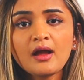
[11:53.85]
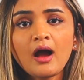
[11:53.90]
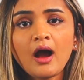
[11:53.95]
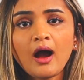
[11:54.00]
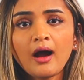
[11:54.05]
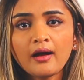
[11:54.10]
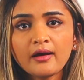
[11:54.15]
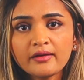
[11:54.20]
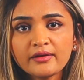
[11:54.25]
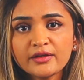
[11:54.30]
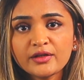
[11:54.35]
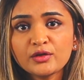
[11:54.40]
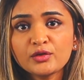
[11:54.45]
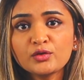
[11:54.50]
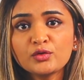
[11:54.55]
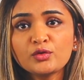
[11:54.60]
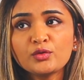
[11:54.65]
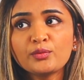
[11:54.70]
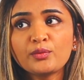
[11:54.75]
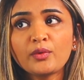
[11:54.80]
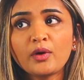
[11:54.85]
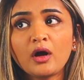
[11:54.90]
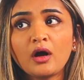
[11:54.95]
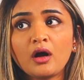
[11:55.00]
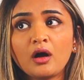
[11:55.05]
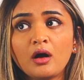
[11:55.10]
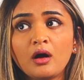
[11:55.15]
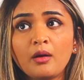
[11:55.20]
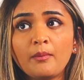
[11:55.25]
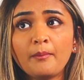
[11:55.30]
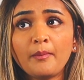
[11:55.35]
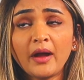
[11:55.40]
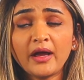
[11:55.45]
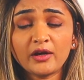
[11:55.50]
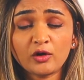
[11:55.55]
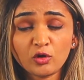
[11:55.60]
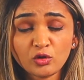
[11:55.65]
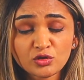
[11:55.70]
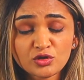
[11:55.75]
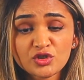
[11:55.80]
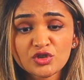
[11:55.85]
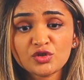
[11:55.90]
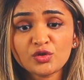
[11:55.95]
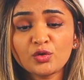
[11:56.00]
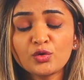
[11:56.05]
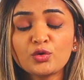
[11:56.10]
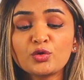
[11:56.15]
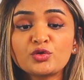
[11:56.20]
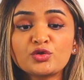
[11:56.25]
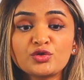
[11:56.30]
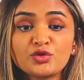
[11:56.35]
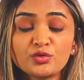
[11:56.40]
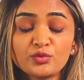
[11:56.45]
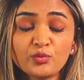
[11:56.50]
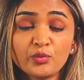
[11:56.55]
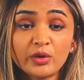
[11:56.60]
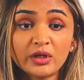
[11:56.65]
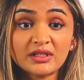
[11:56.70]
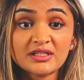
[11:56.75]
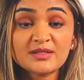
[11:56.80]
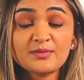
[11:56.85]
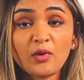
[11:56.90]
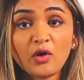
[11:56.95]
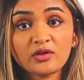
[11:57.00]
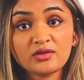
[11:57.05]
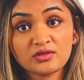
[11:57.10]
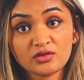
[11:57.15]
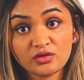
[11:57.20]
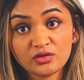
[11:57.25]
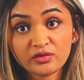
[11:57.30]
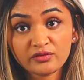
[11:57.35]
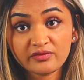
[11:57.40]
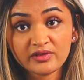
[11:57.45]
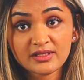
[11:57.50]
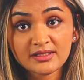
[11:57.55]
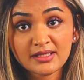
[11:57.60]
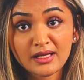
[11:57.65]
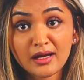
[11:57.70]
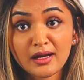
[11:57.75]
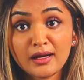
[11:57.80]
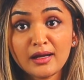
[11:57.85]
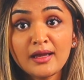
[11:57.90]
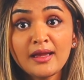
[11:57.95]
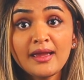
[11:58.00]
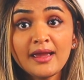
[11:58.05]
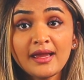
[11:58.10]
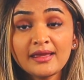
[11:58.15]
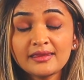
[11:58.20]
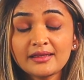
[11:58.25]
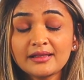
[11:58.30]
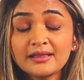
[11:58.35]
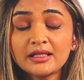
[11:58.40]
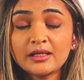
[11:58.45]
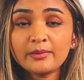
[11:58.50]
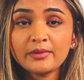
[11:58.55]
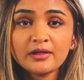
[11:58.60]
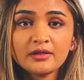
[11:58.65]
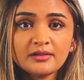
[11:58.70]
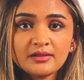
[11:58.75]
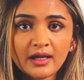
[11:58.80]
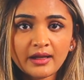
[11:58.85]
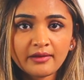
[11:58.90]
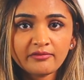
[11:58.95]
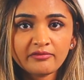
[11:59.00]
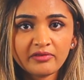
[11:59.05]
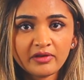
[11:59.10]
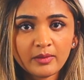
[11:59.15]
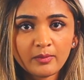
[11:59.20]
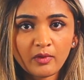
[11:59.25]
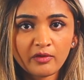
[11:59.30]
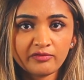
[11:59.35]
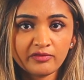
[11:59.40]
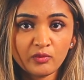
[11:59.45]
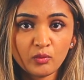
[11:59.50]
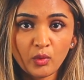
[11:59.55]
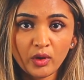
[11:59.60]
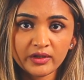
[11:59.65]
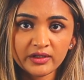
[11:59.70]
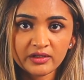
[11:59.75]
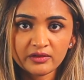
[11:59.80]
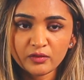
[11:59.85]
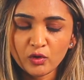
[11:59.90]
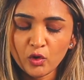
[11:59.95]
hire you and also will sponsor your visa in the limited time frame of a 1-year